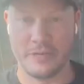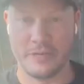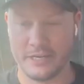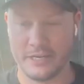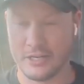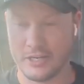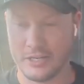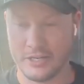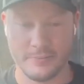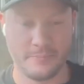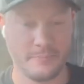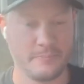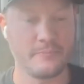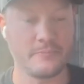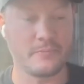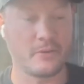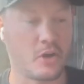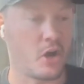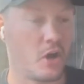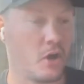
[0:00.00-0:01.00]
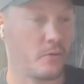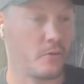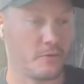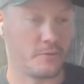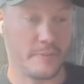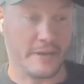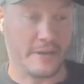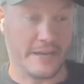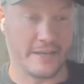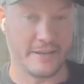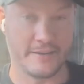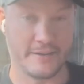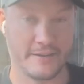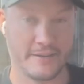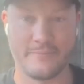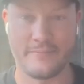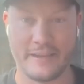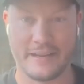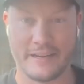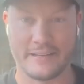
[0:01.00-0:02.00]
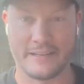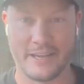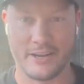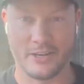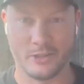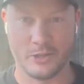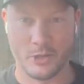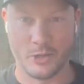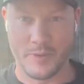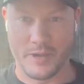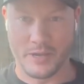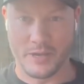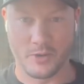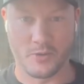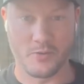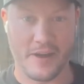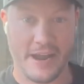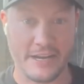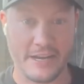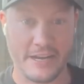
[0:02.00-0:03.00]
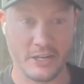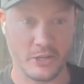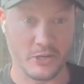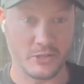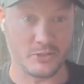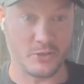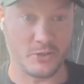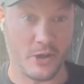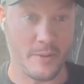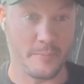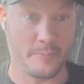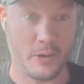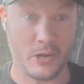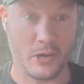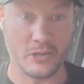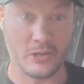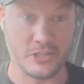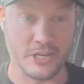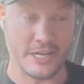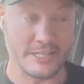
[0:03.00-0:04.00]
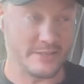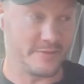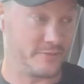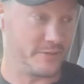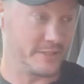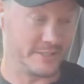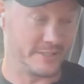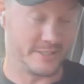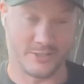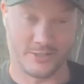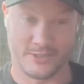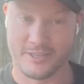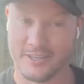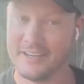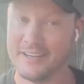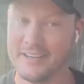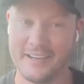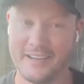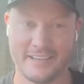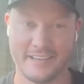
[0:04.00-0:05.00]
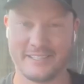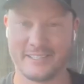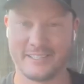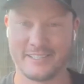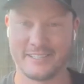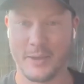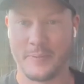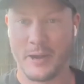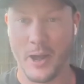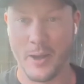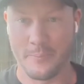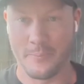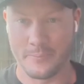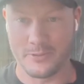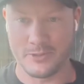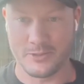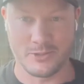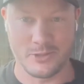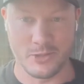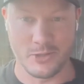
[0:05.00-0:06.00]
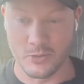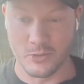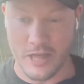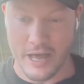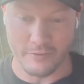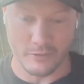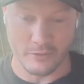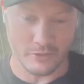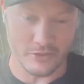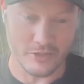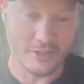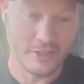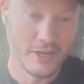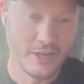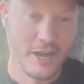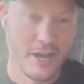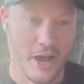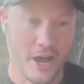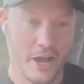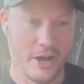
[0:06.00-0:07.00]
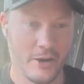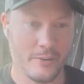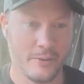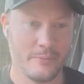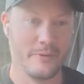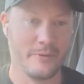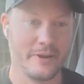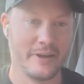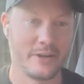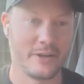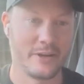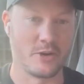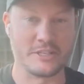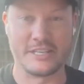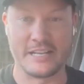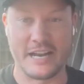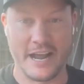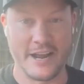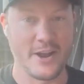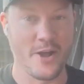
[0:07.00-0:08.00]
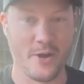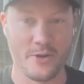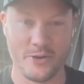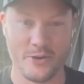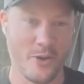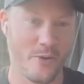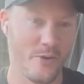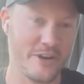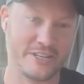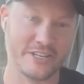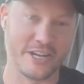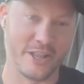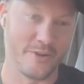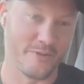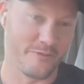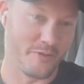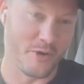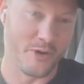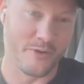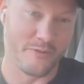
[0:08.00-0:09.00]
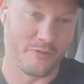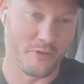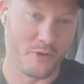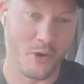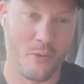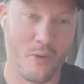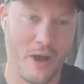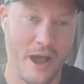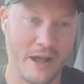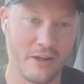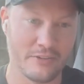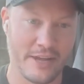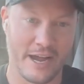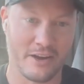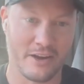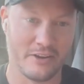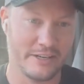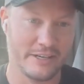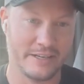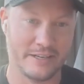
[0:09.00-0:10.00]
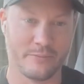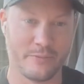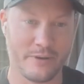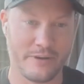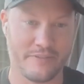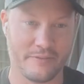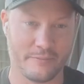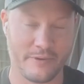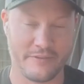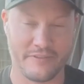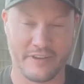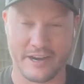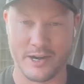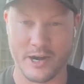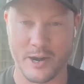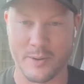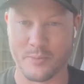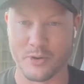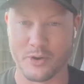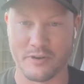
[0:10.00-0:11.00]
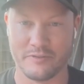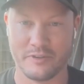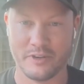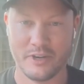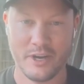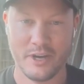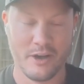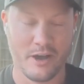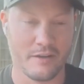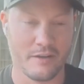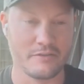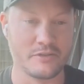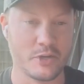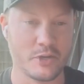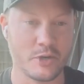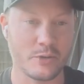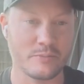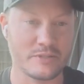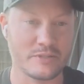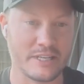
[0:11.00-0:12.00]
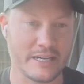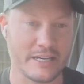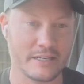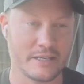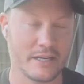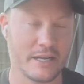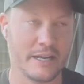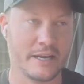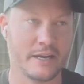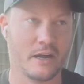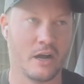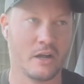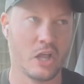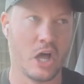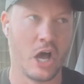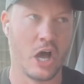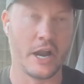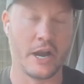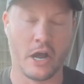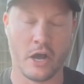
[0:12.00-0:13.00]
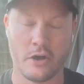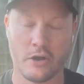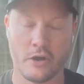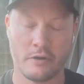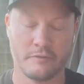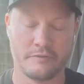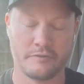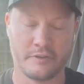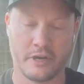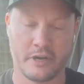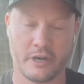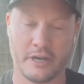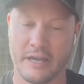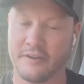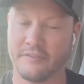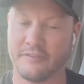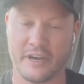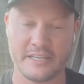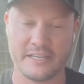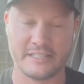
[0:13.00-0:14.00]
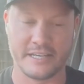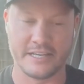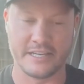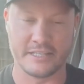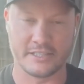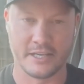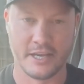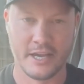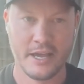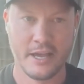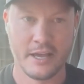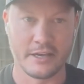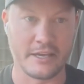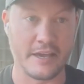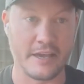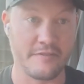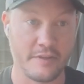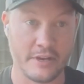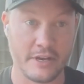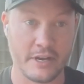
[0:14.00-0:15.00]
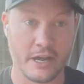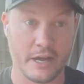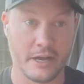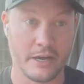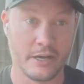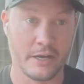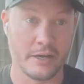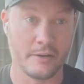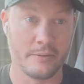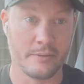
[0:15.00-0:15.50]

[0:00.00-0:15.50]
you being on a call with me and get a little bit granular. So I apologize if this is skipping up 2 levels. Chris and I know each other for a while now, and we've had a number of Zooms and a lot of advice he's given